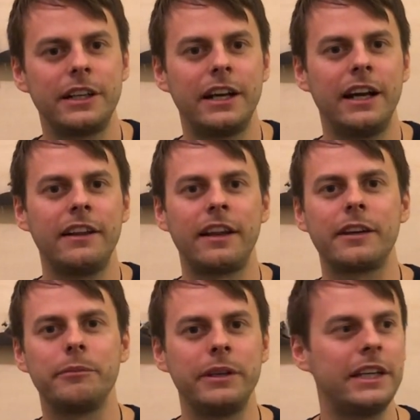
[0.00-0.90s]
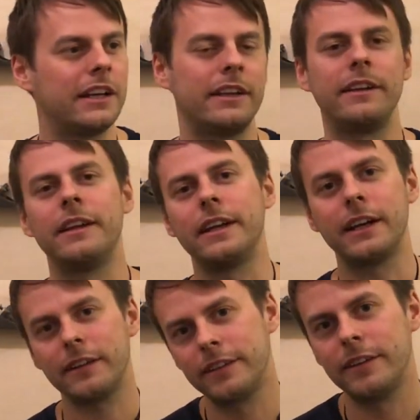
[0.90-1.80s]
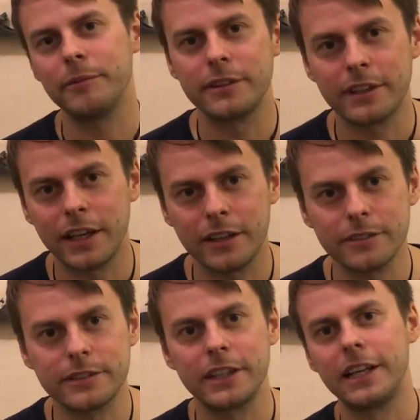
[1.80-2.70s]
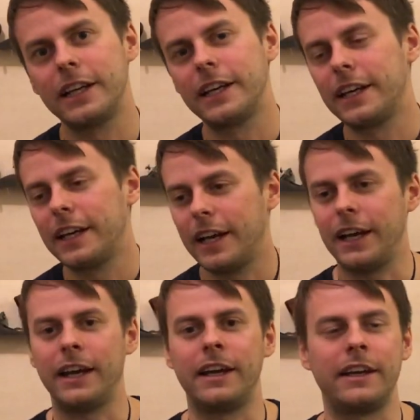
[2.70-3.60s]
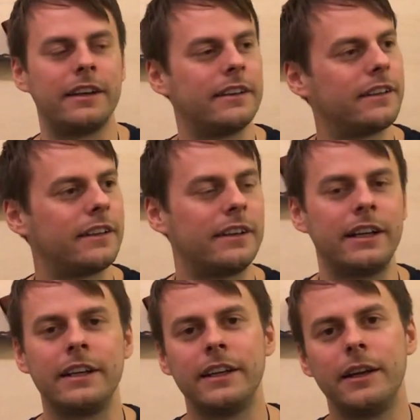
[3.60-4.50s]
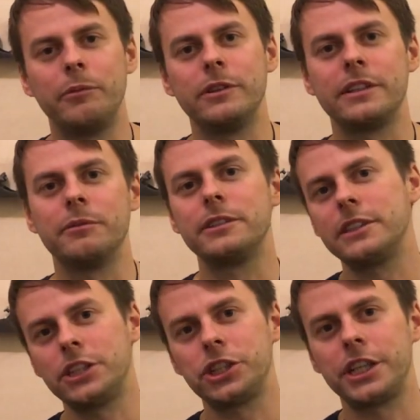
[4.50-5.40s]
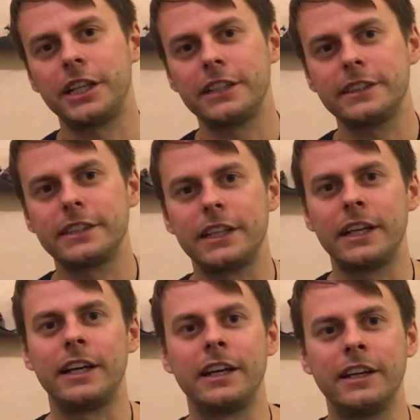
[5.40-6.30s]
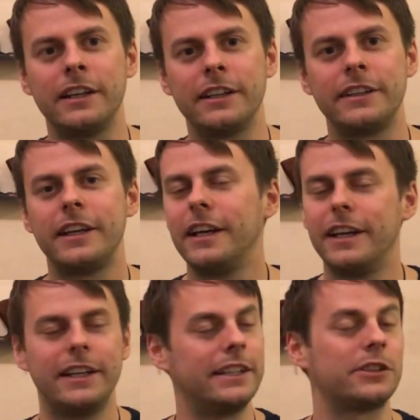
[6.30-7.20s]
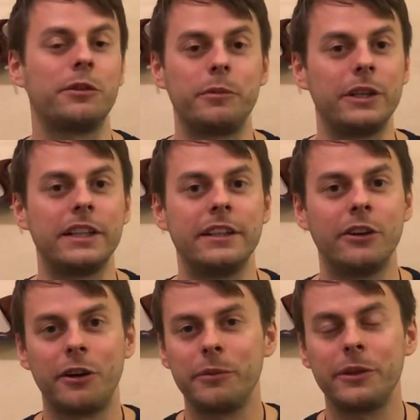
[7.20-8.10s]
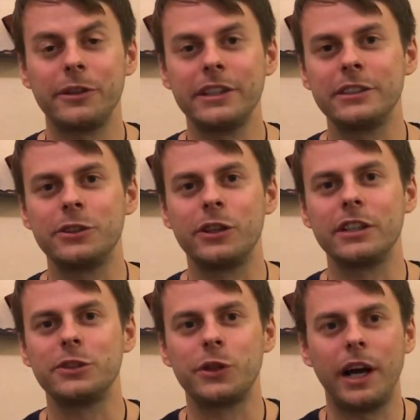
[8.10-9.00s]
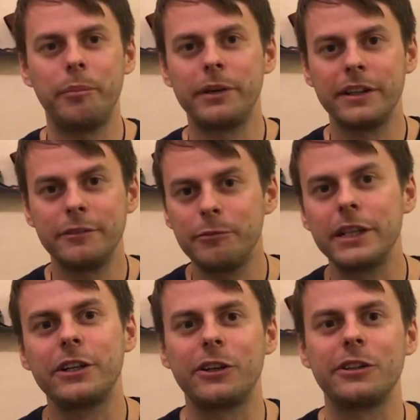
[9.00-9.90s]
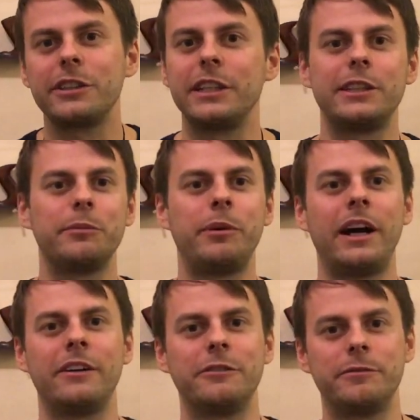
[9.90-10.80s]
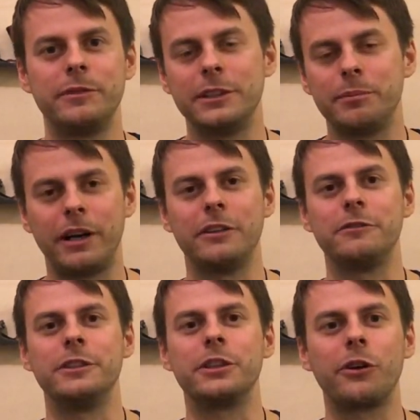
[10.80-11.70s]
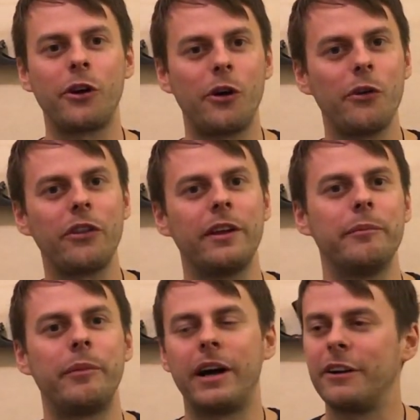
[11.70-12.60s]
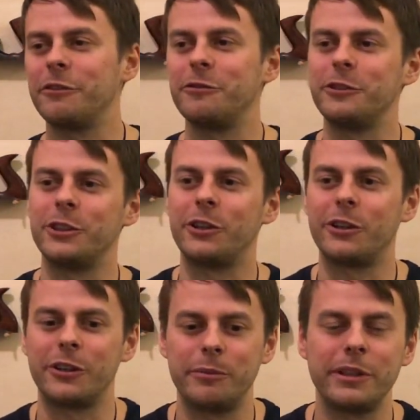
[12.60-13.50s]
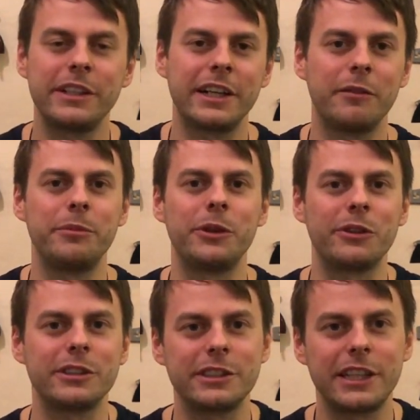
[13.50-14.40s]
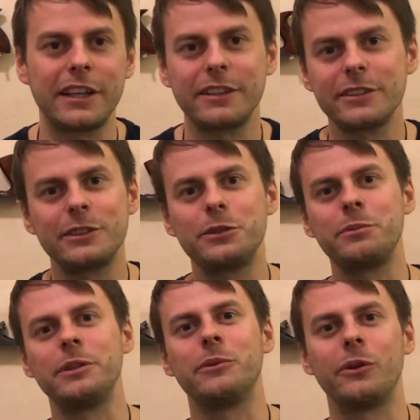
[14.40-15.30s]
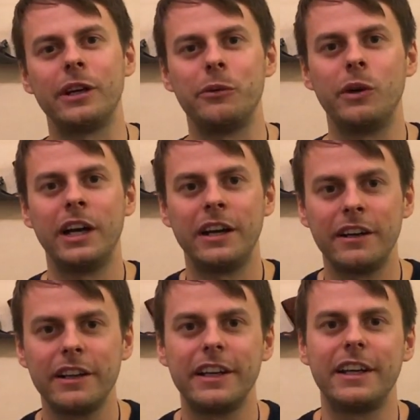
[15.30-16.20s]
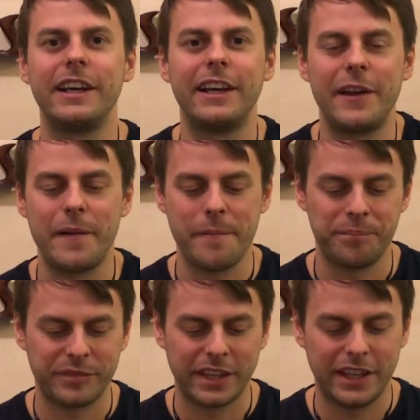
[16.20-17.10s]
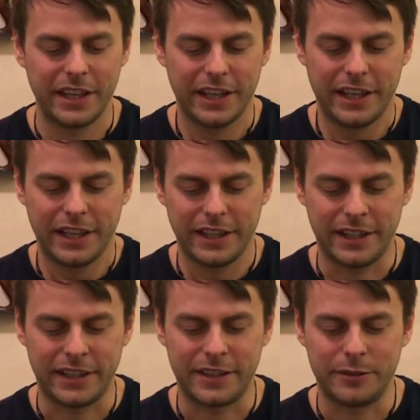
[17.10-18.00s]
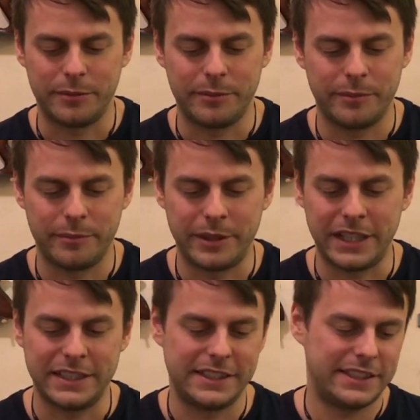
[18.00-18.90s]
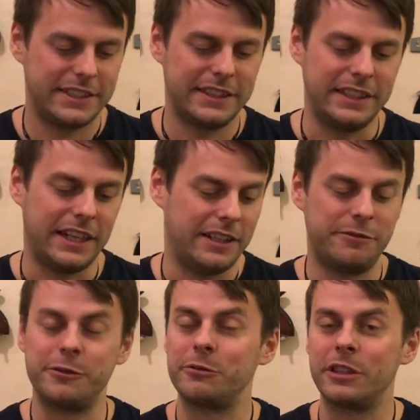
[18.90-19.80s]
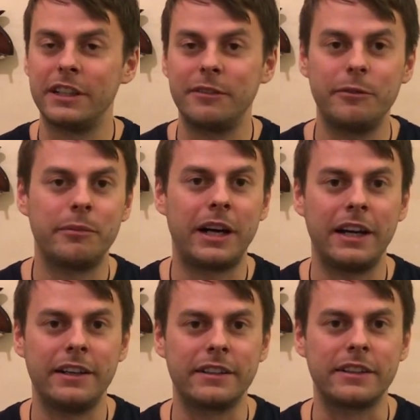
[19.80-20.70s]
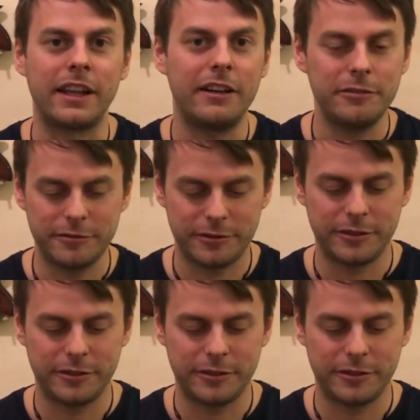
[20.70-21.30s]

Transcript: ahead like me, and then they cut themselves and ended up with some stitches, and that's completely normal. It's going to happen because it's part of the growth and part of your building up your skills to be more aware. But yeah, if you wanna buy the glove,